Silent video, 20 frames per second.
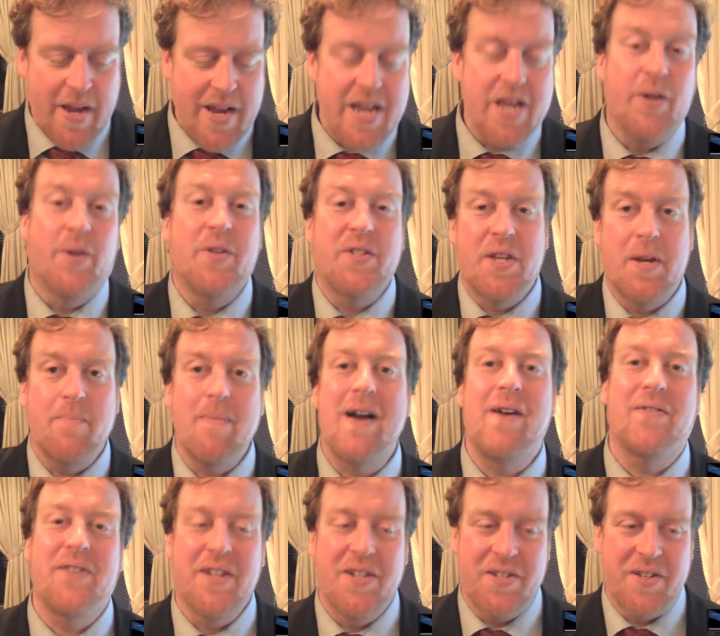hills and
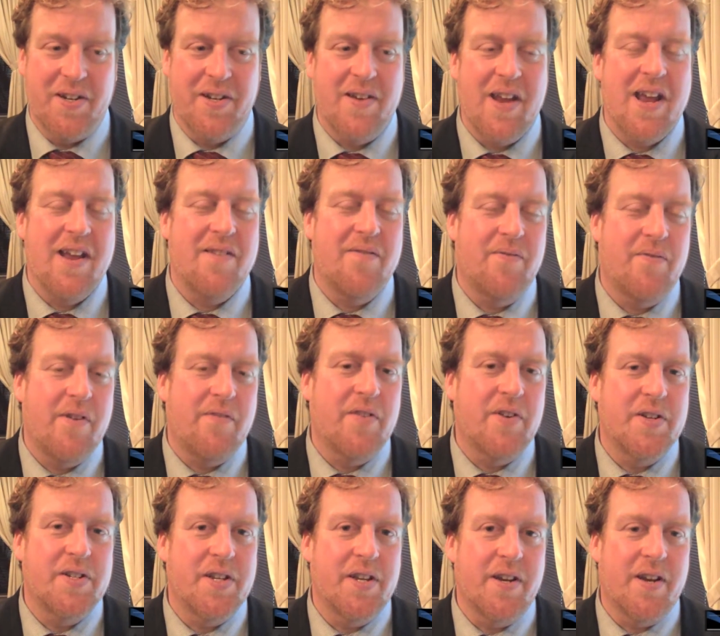mountains and
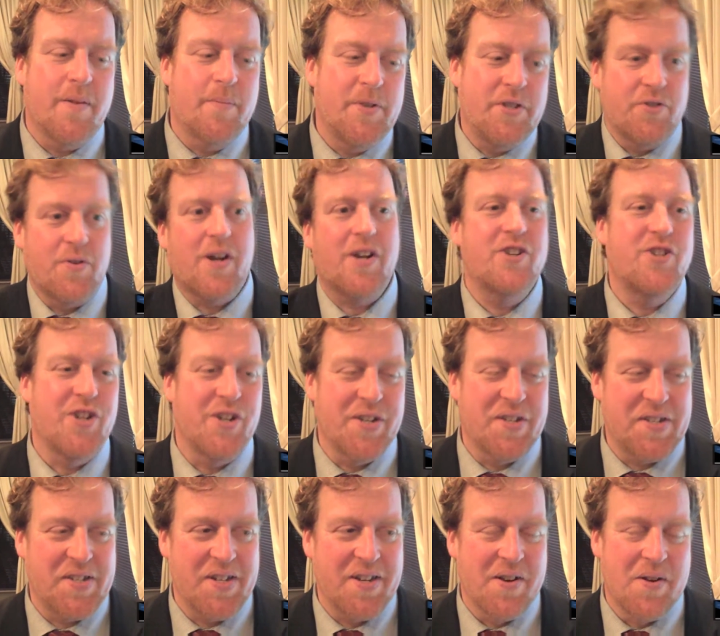rivers and
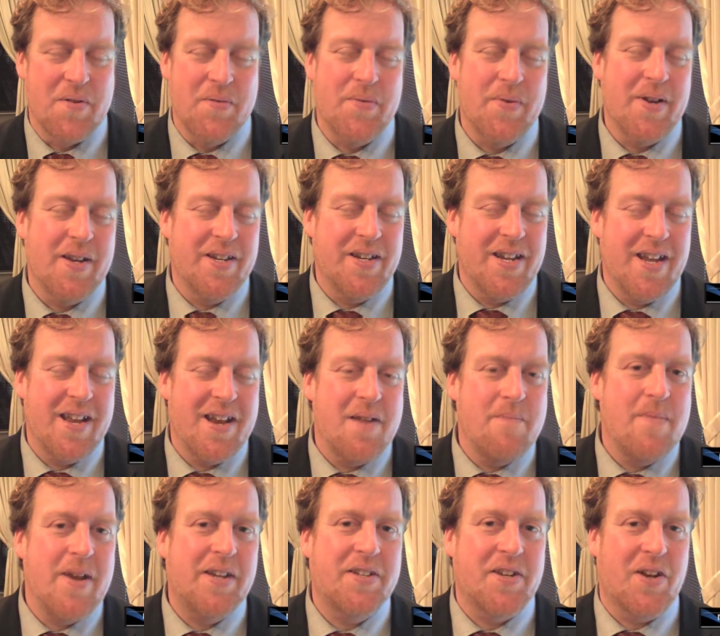obstructions, and
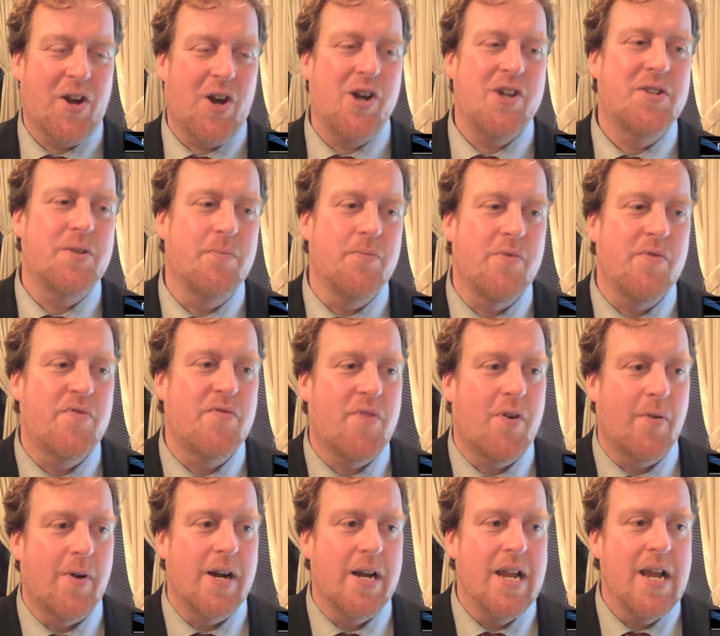it makes it hard to move
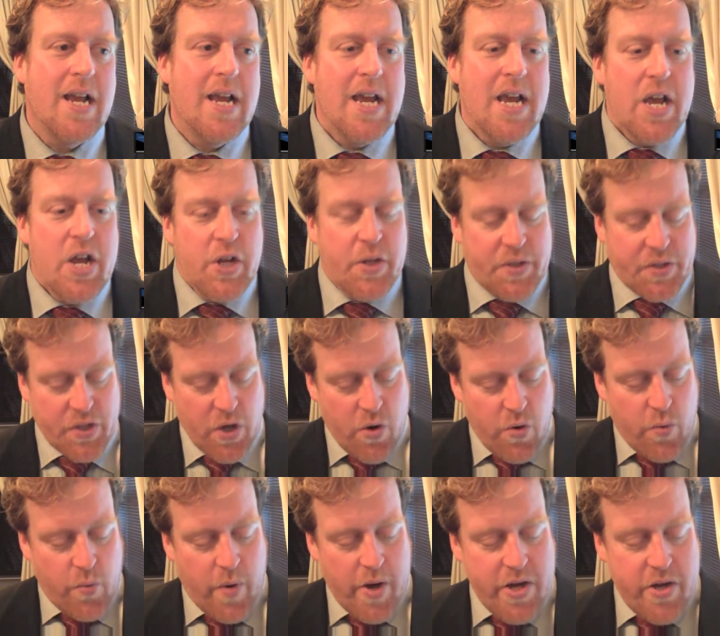forward. So
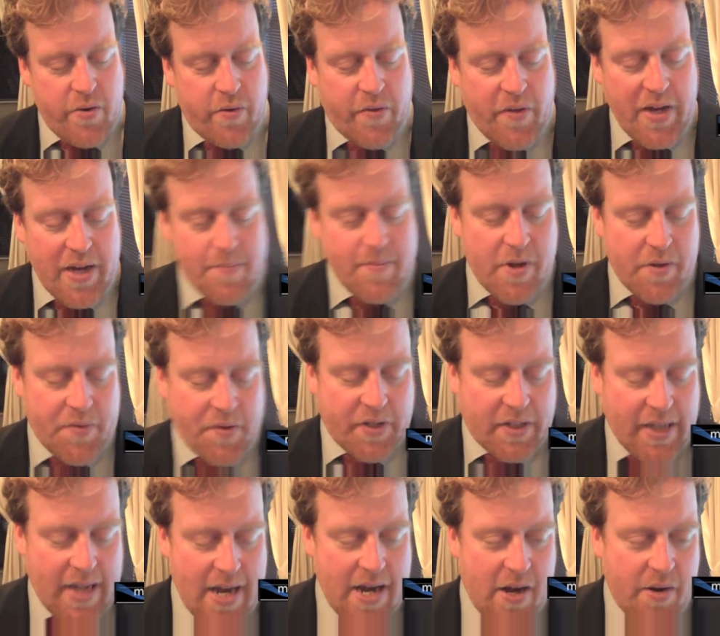when you think about the
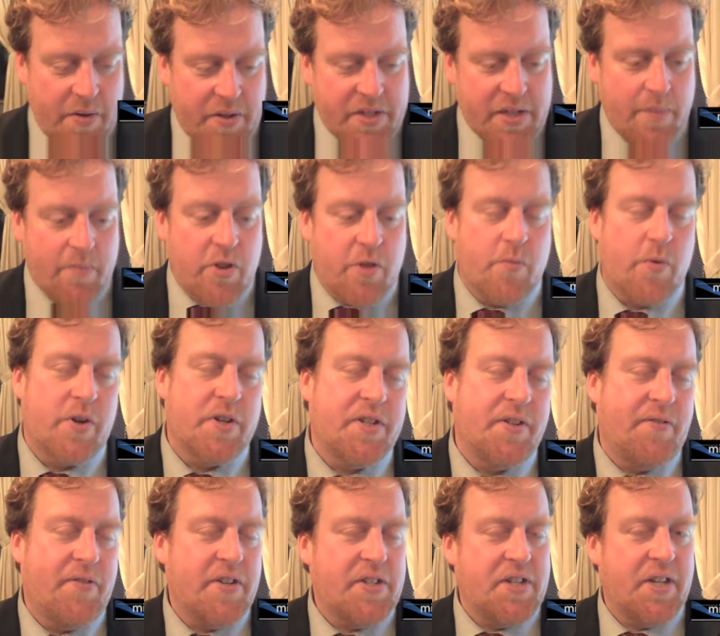cloud, some of the more
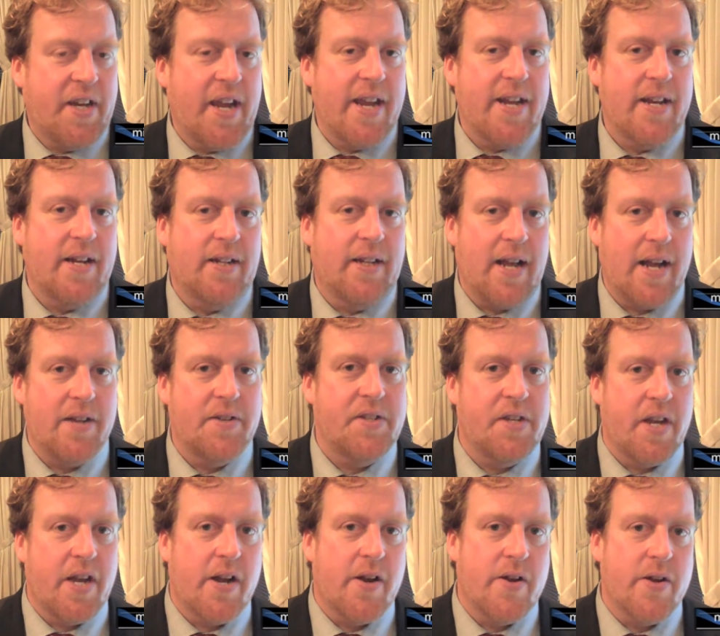sophisticated cloud
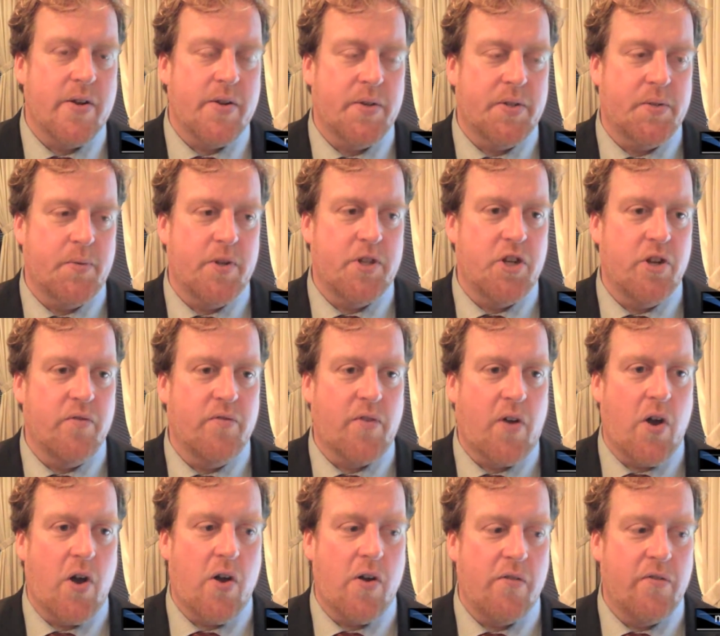scenarios, which
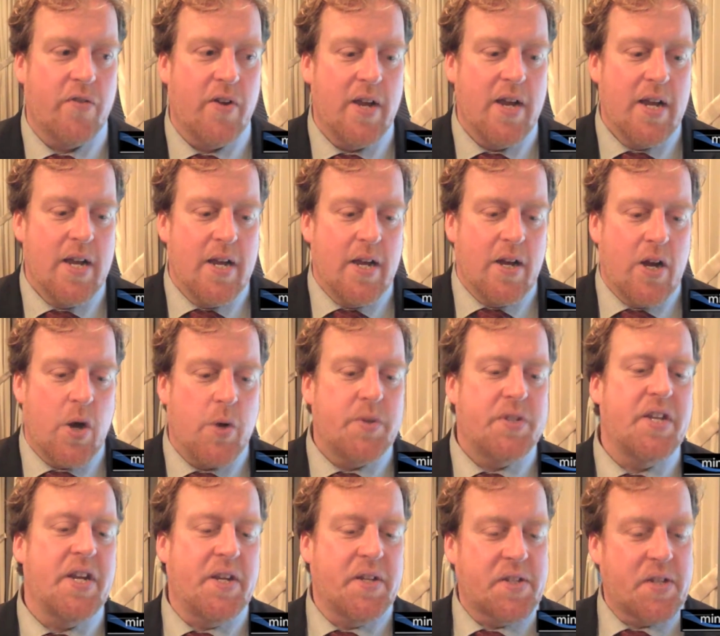involve
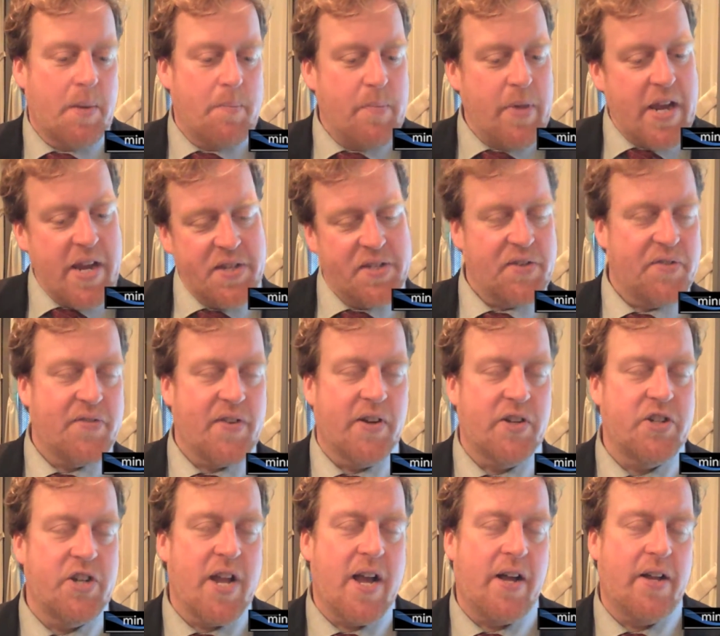hosting some piece of
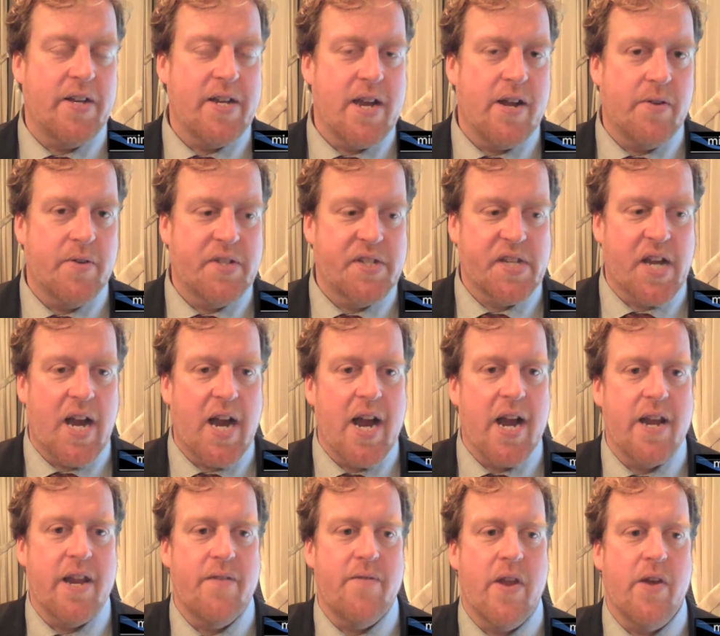functionality
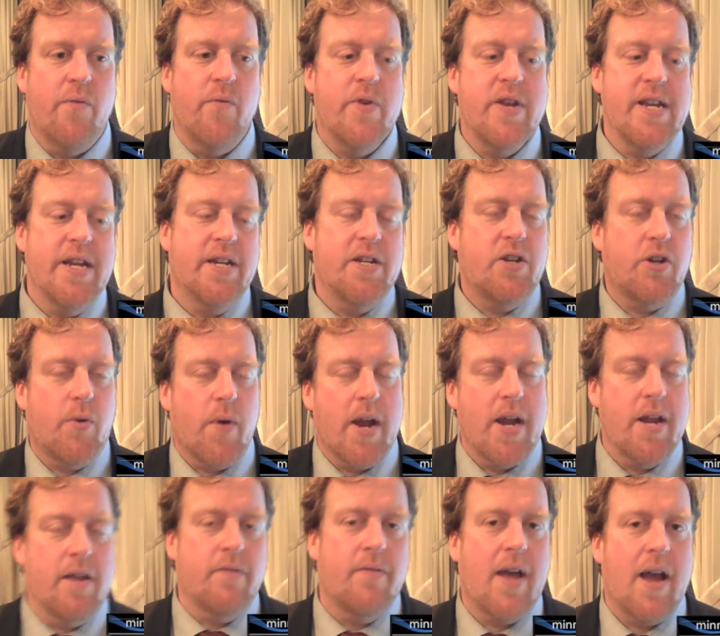outside and then
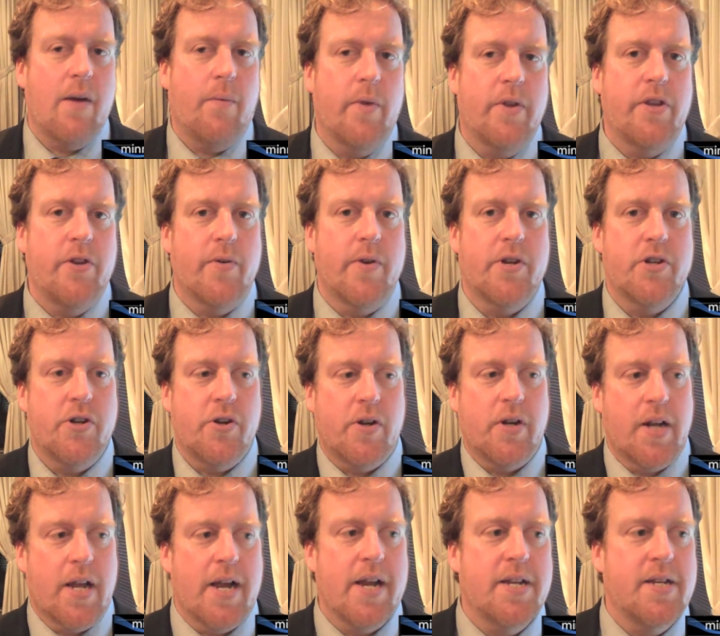reintegrating that with your
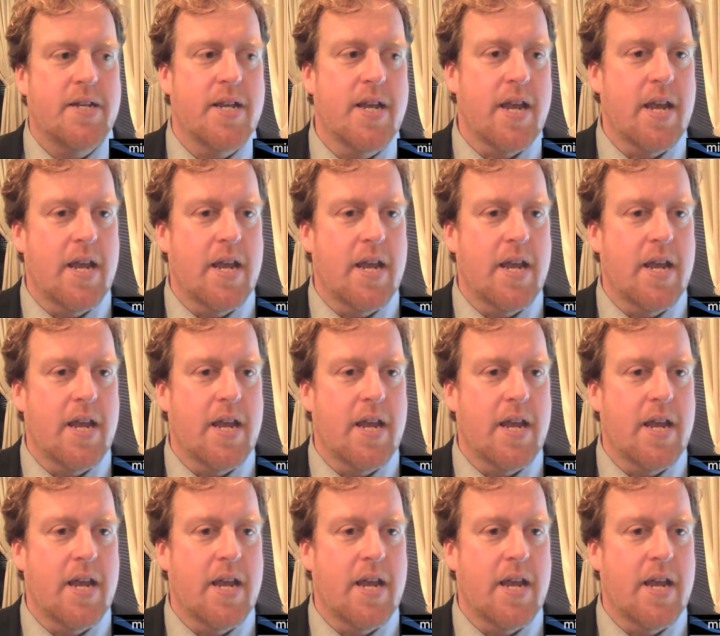internal IT,